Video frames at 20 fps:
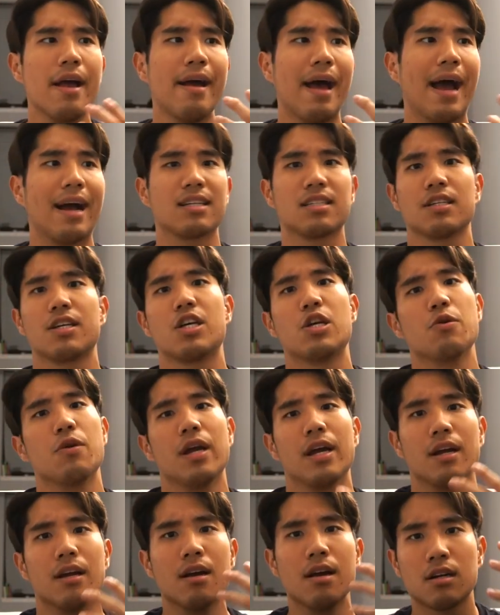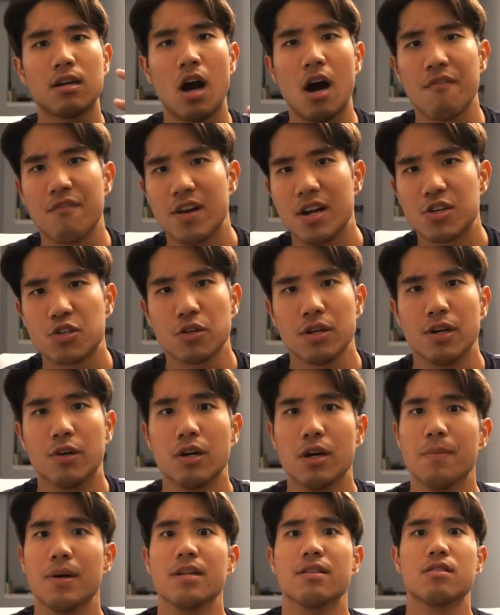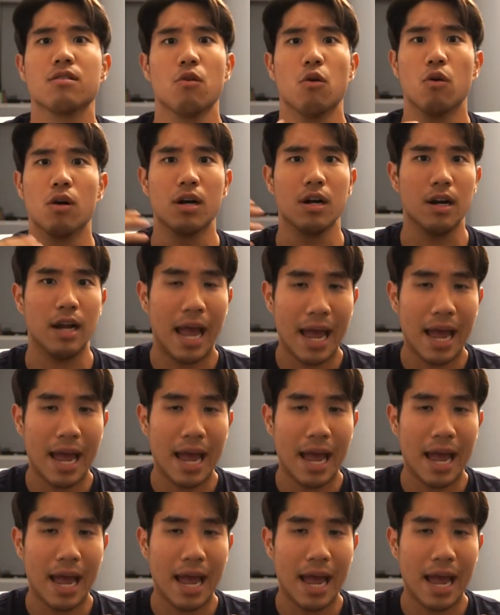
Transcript: executing confidentiality agreements or